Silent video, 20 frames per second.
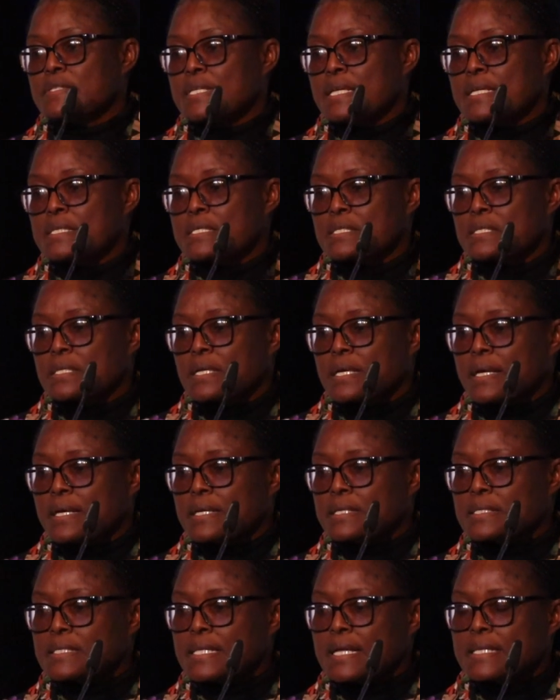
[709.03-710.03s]
such
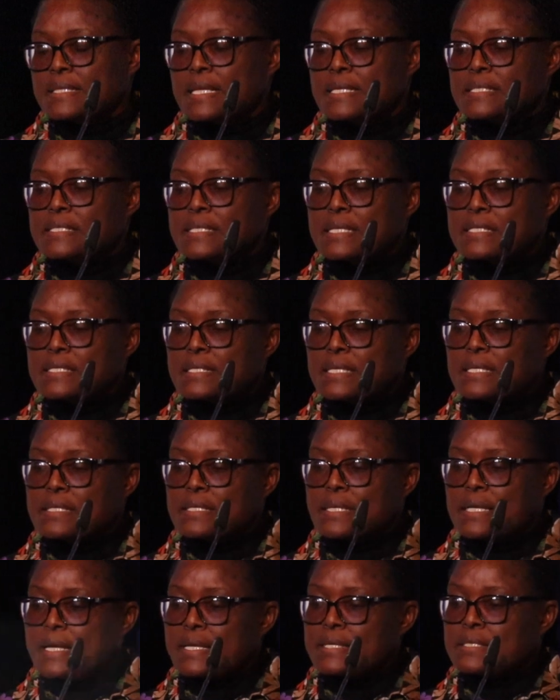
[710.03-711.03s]
standards that
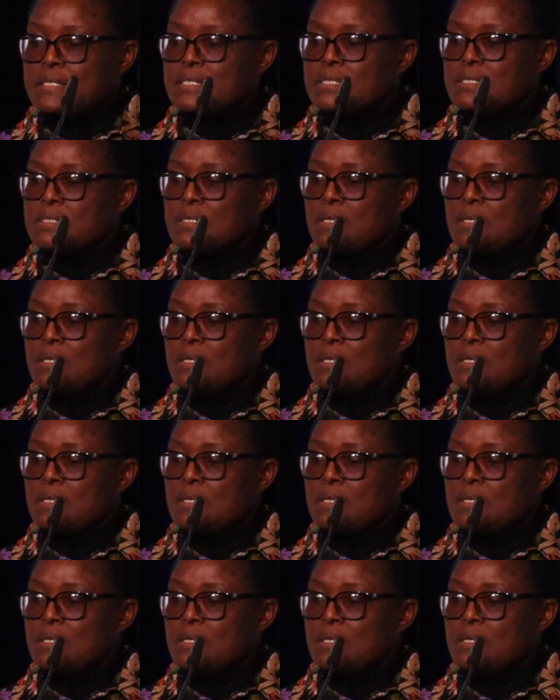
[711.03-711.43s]
can guide